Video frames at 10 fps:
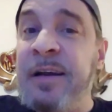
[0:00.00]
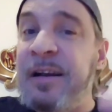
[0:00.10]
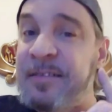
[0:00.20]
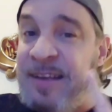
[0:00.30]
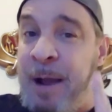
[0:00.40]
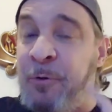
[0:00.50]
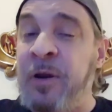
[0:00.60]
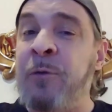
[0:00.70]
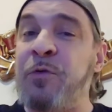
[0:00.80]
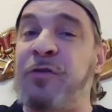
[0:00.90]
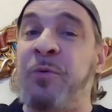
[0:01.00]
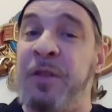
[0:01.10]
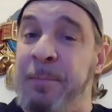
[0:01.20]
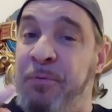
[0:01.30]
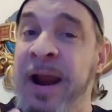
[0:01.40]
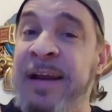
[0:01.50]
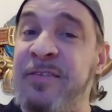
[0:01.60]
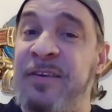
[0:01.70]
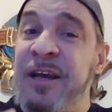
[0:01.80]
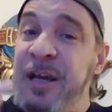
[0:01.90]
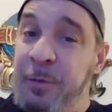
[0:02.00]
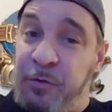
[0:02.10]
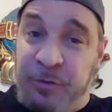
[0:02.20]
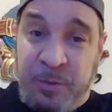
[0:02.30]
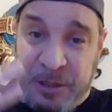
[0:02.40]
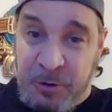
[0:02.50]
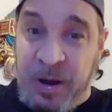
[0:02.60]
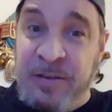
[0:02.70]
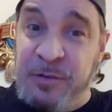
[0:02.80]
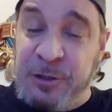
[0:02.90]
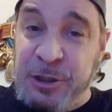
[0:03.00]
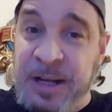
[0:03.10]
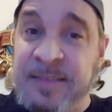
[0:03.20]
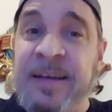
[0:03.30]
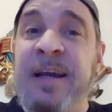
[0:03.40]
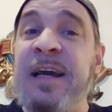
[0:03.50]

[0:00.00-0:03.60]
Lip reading: Because Tom Green was doing the pranks, he was doing the crazy shit,